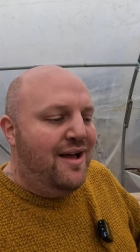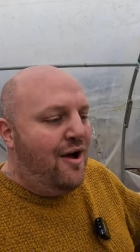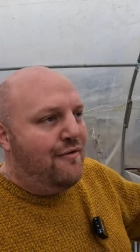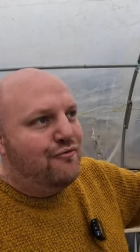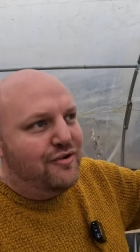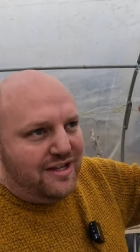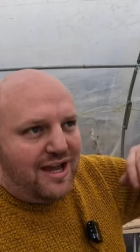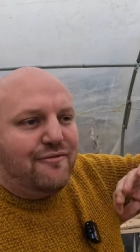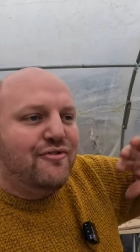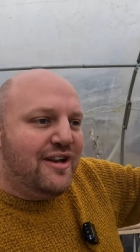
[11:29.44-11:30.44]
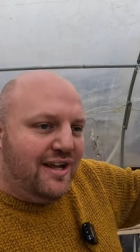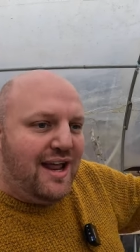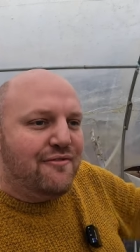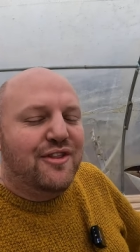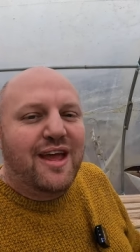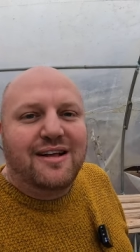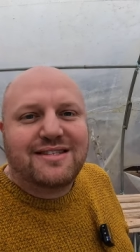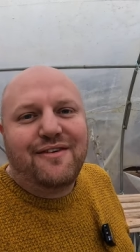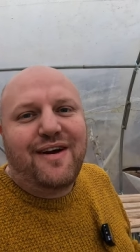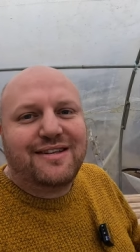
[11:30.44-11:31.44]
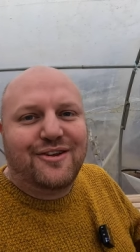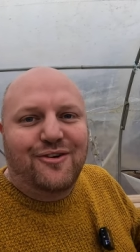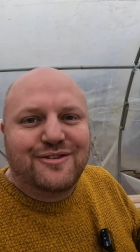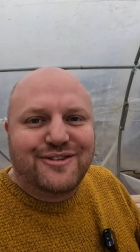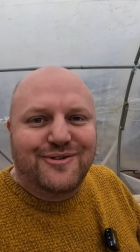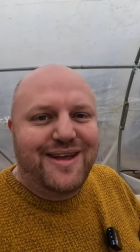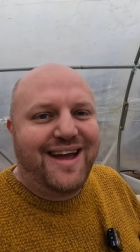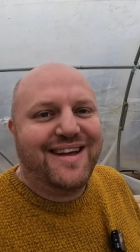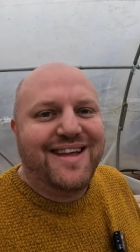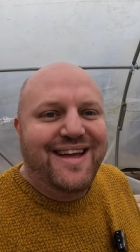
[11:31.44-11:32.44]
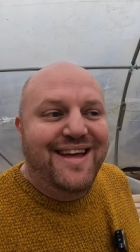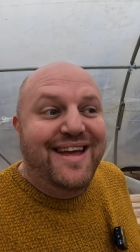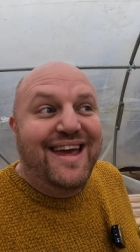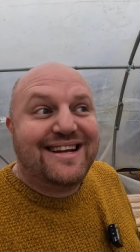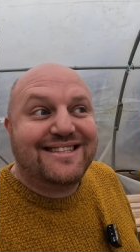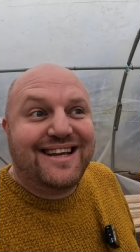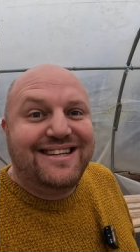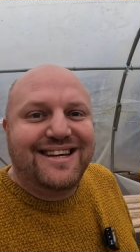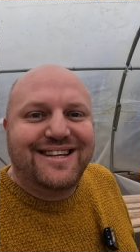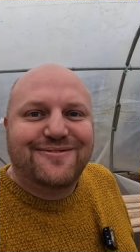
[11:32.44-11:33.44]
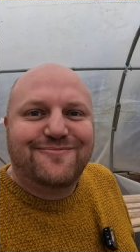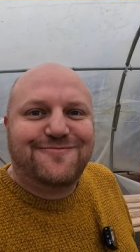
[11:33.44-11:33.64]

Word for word: of recovering it and everything else that I've added on. So yeah, excited.